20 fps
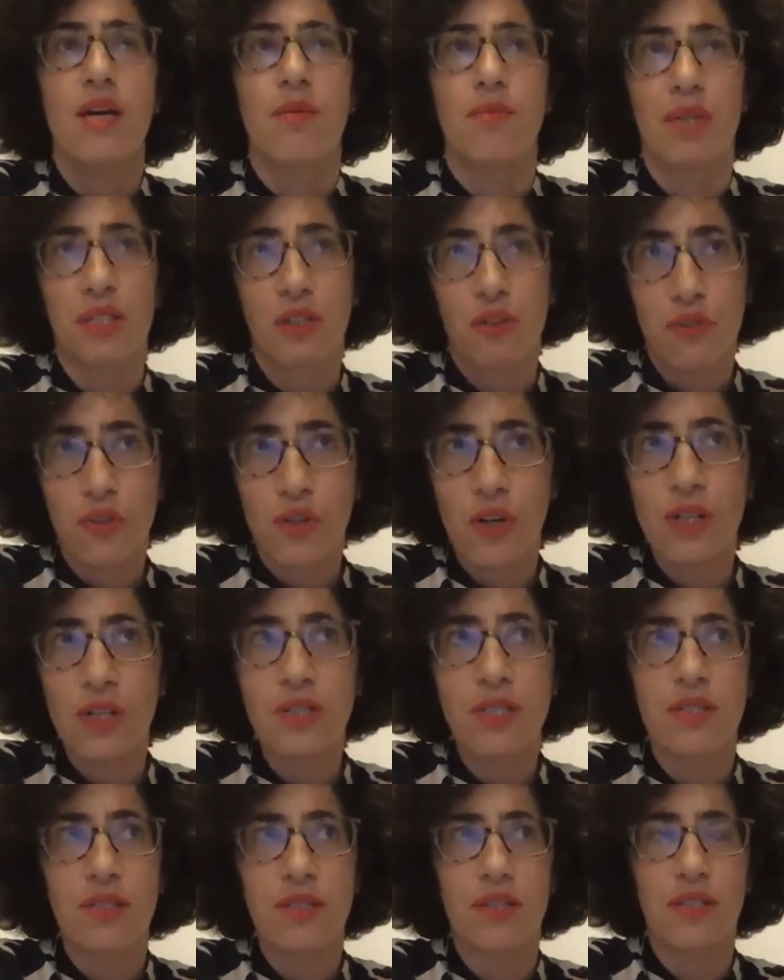But of
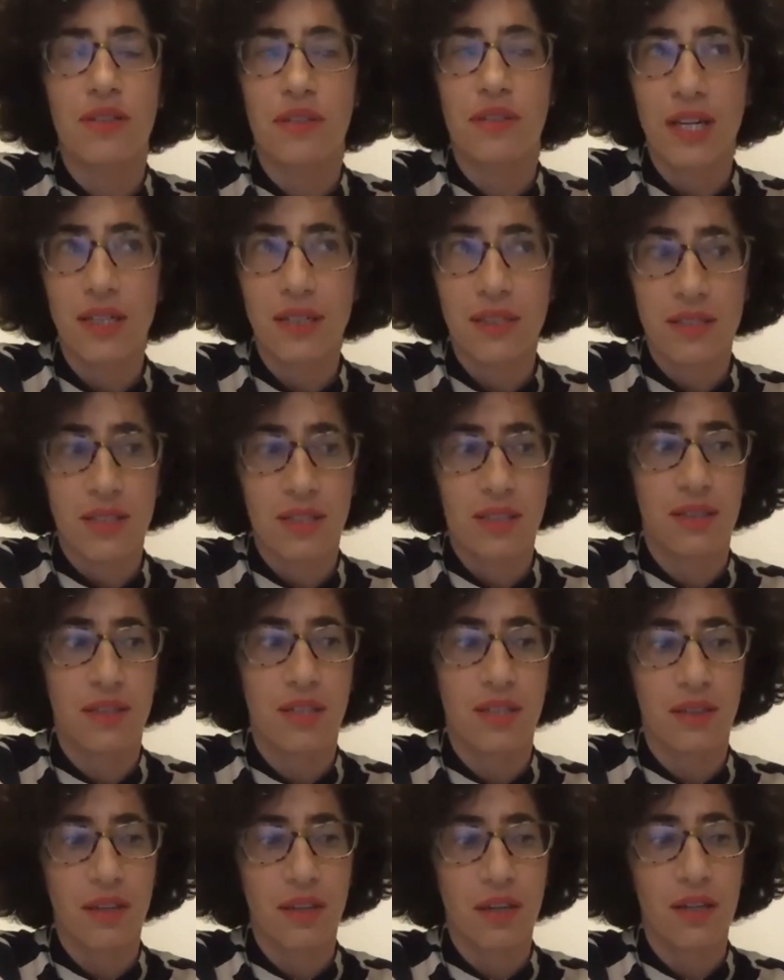course, the text and,
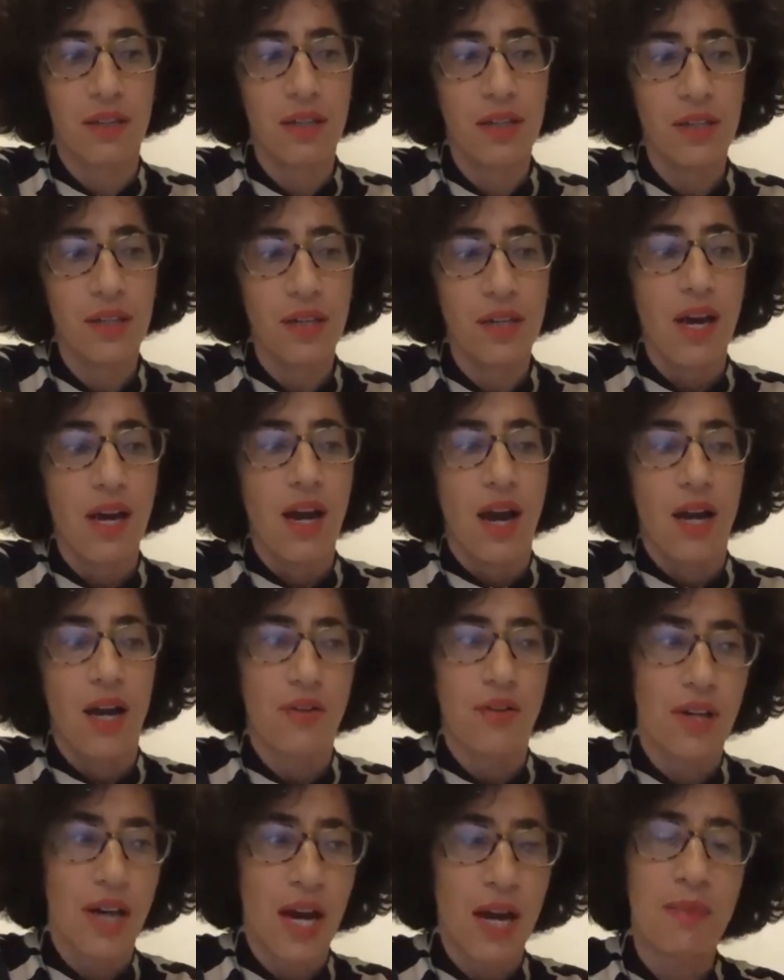that I learned
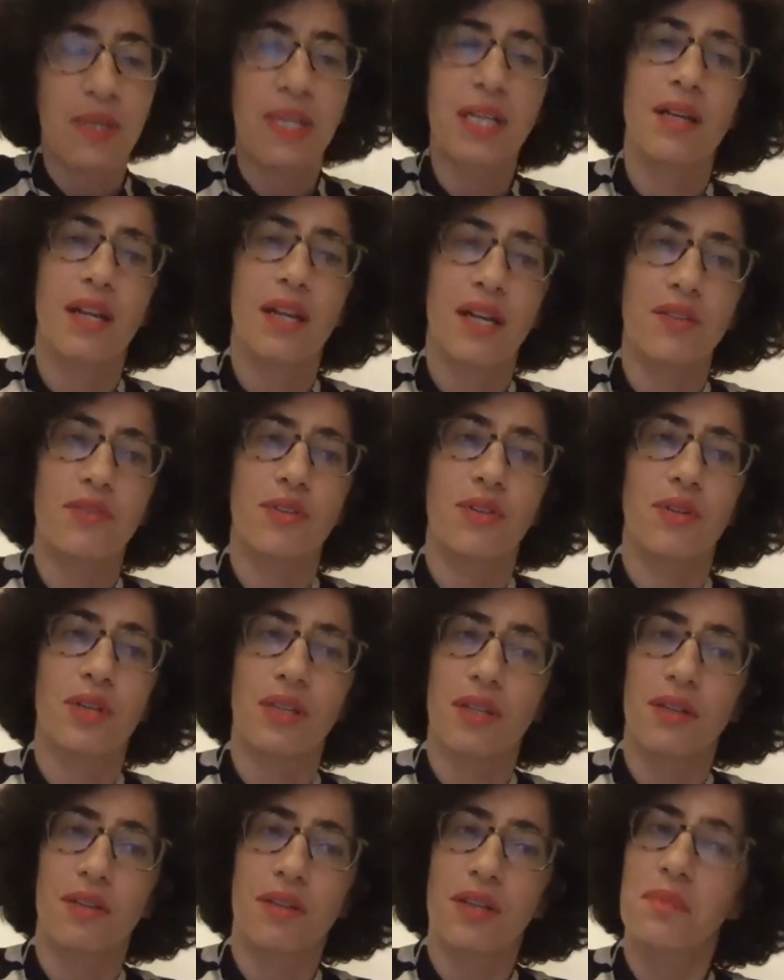are coming later,
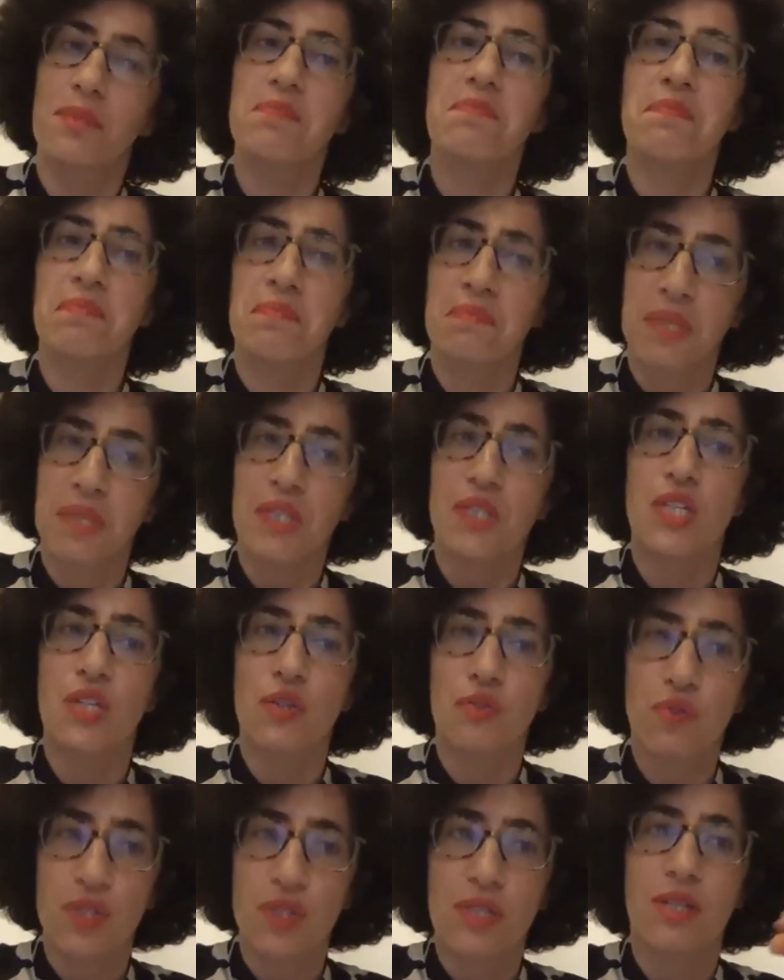and I think hmm, it's
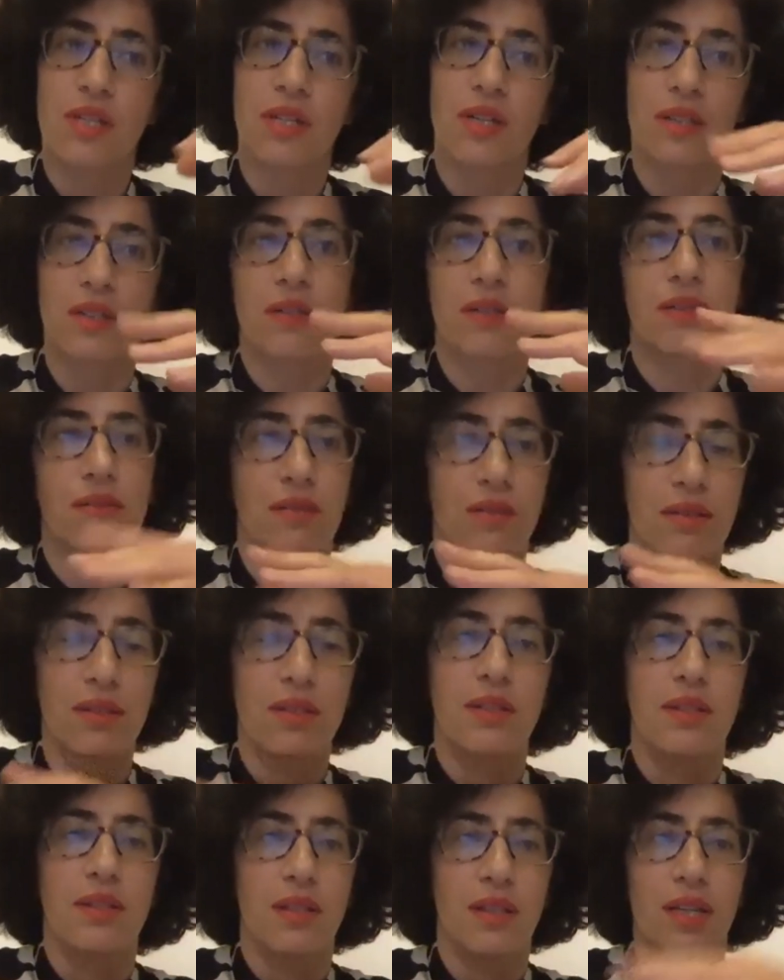interesting and
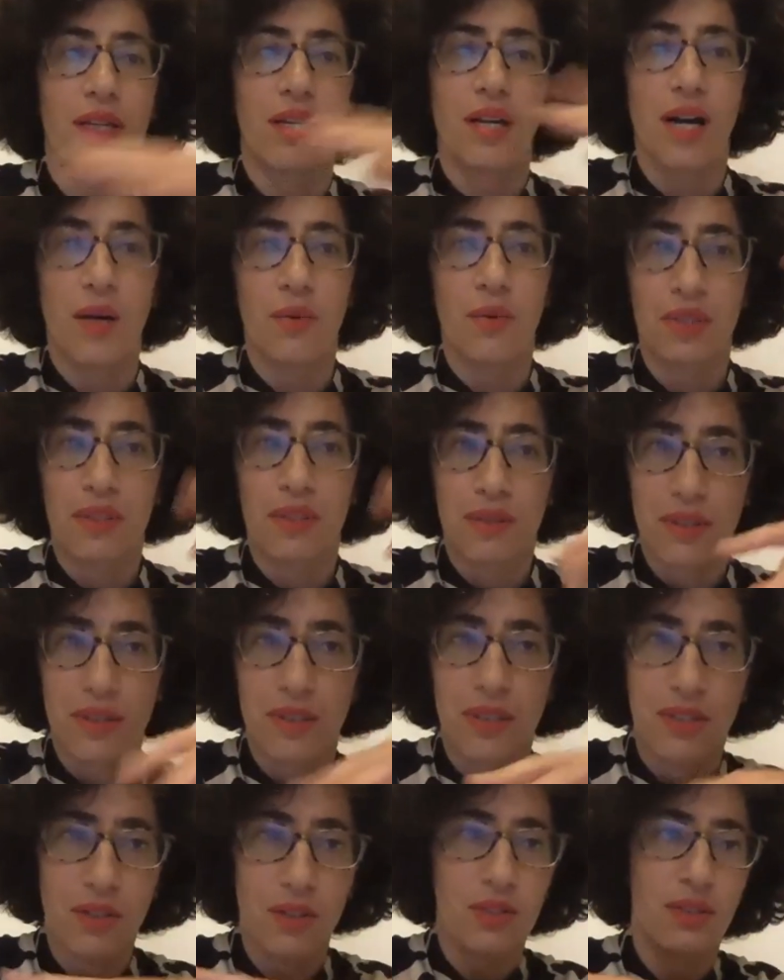like how it
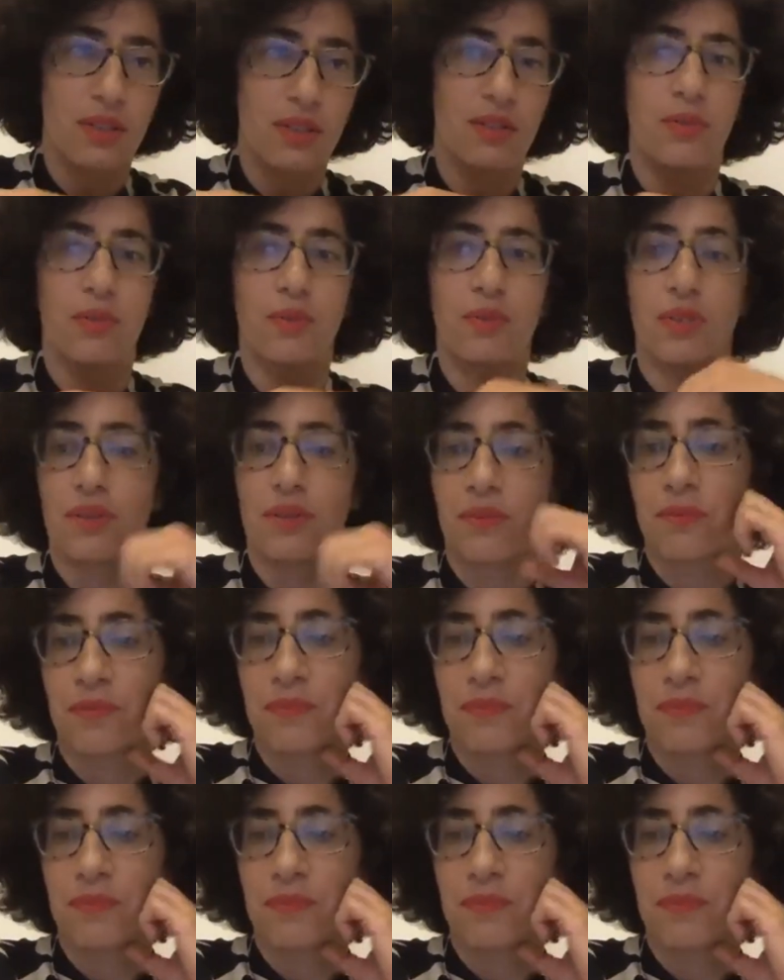got into it.